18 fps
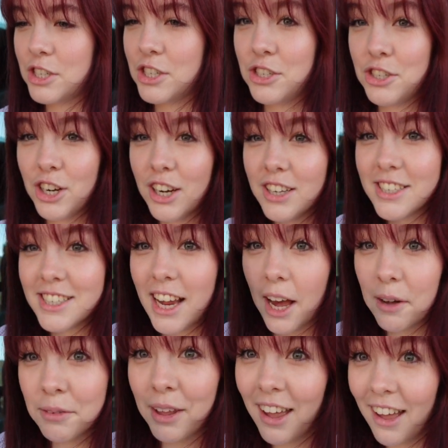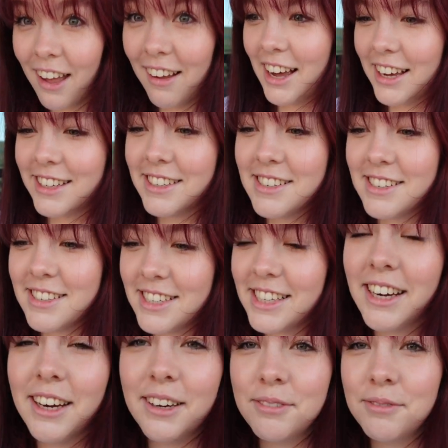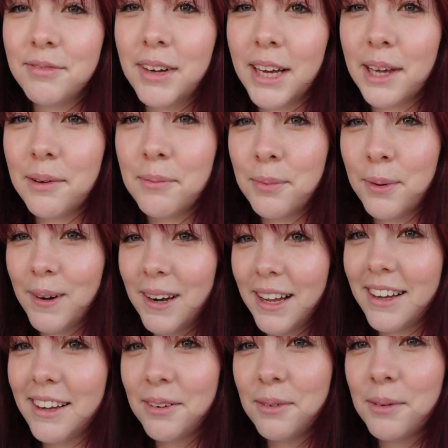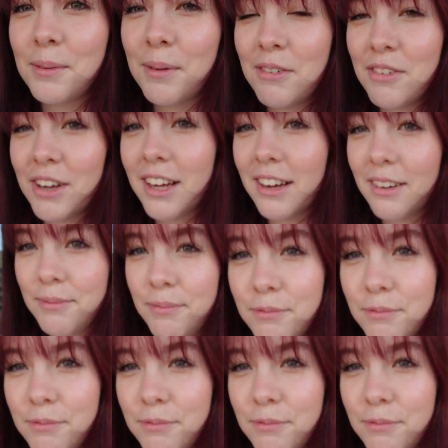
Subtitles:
is just down there. I can see it. I can point at it with my finger